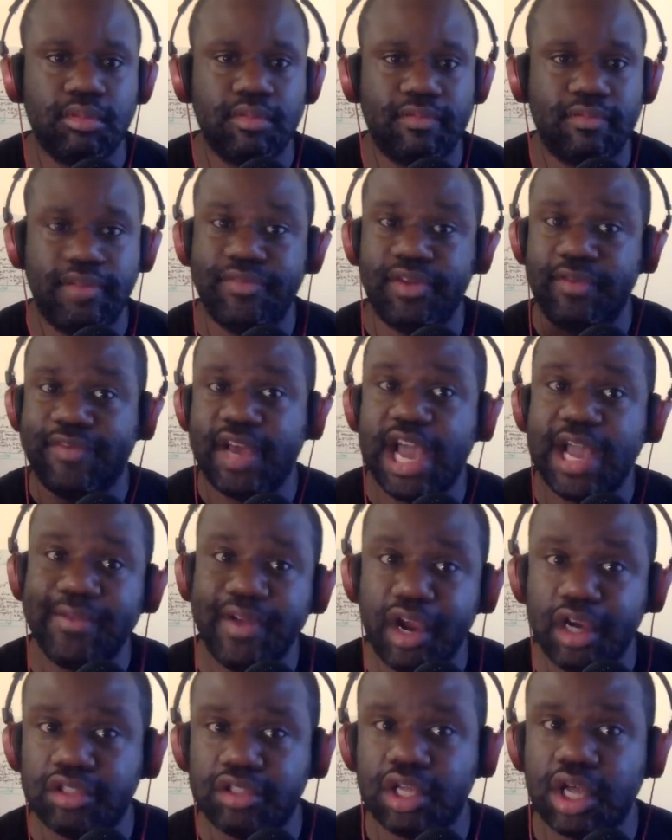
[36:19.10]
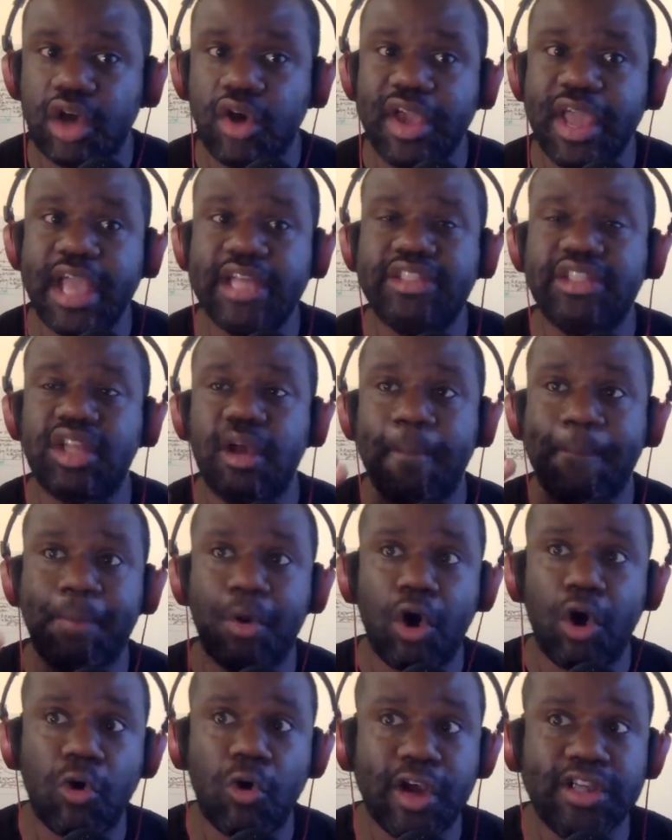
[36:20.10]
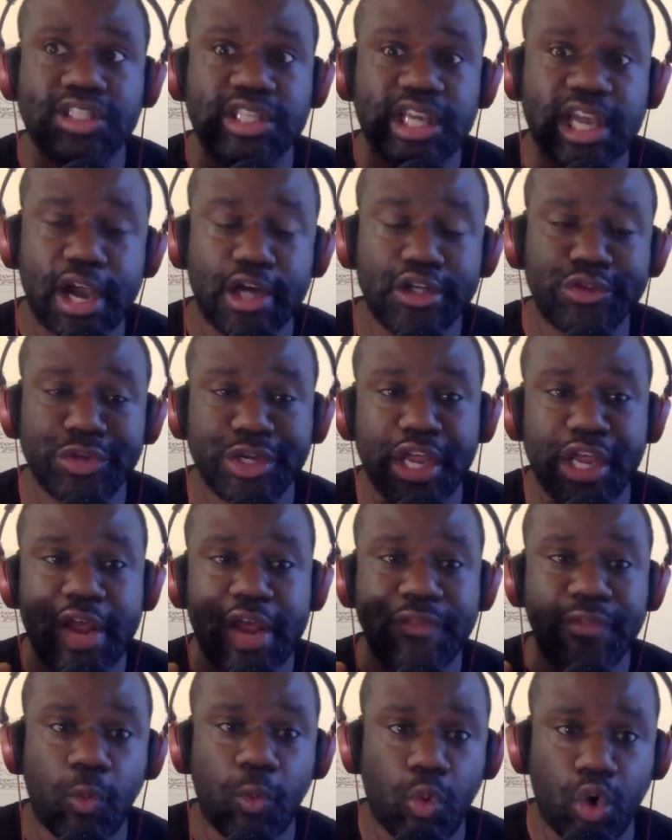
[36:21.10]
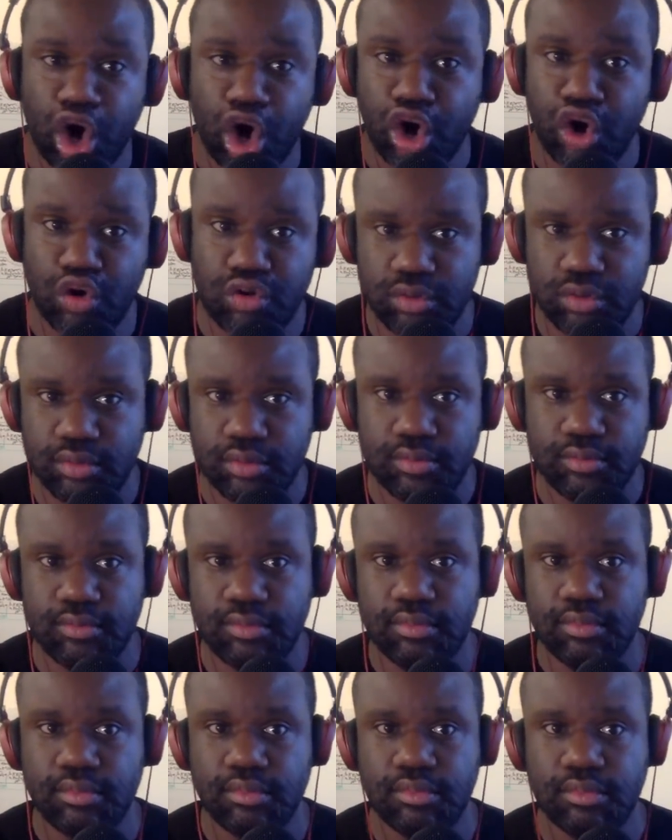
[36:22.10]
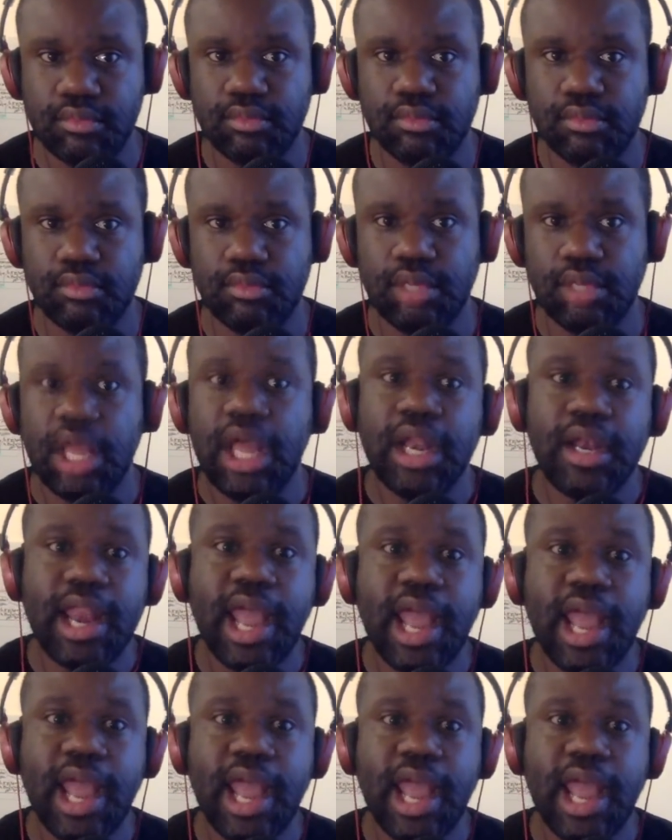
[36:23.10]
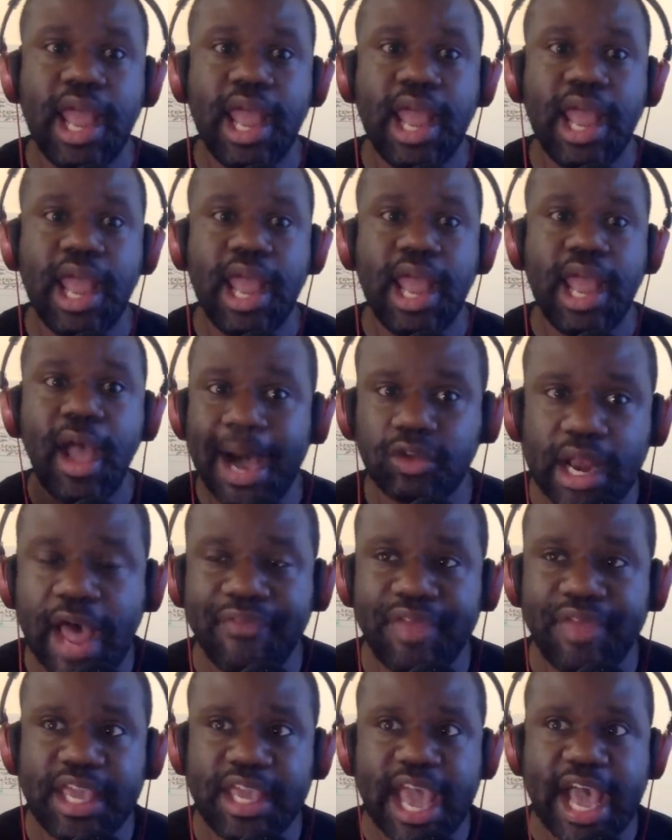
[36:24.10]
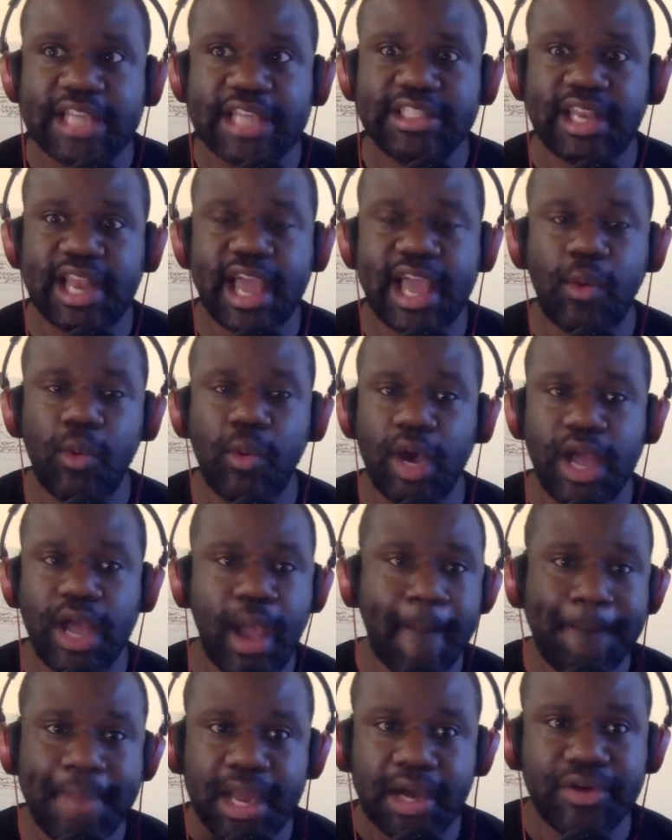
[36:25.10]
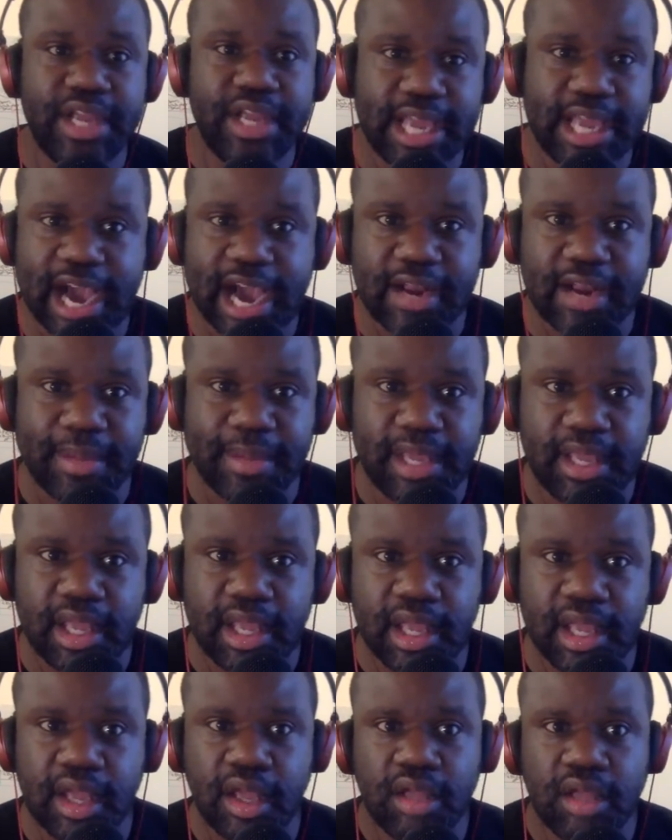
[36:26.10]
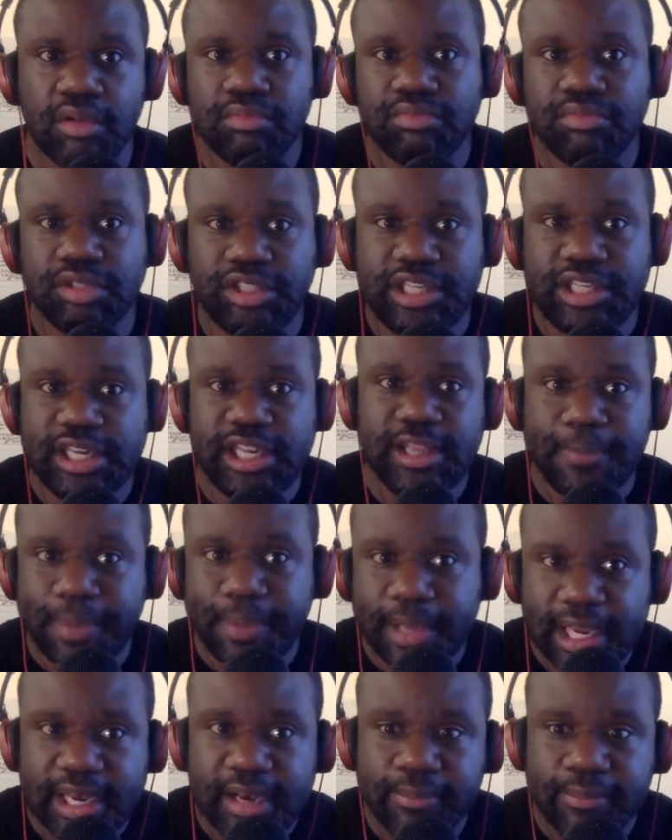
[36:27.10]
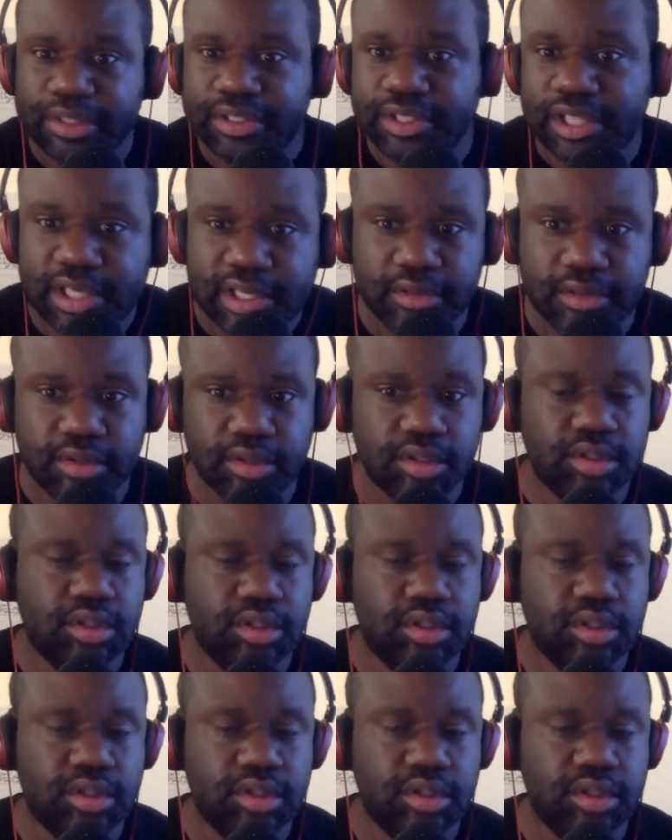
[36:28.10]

55 years ago, it's the poorest country in the world. Now, Botswana, I think, has a, like what a better economy, GDP than Brazil